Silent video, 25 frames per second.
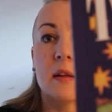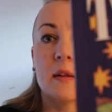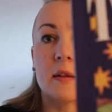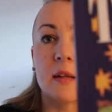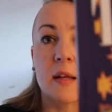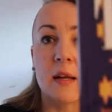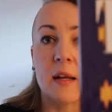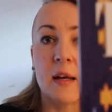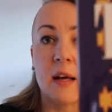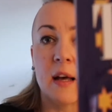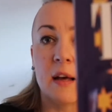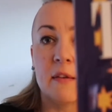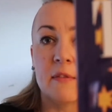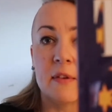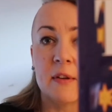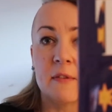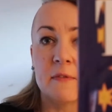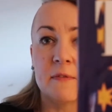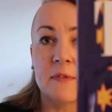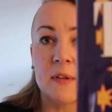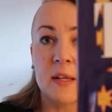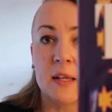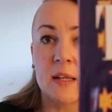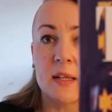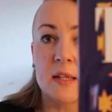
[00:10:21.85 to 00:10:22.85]
that I have
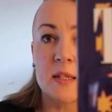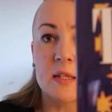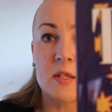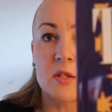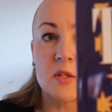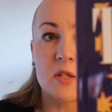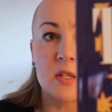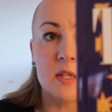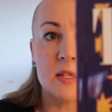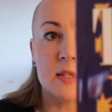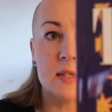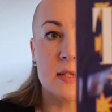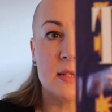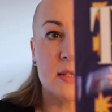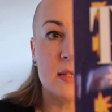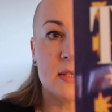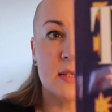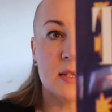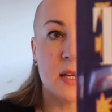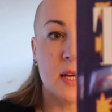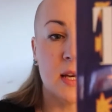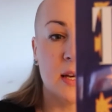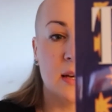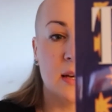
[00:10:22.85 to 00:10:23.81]
in Finnish is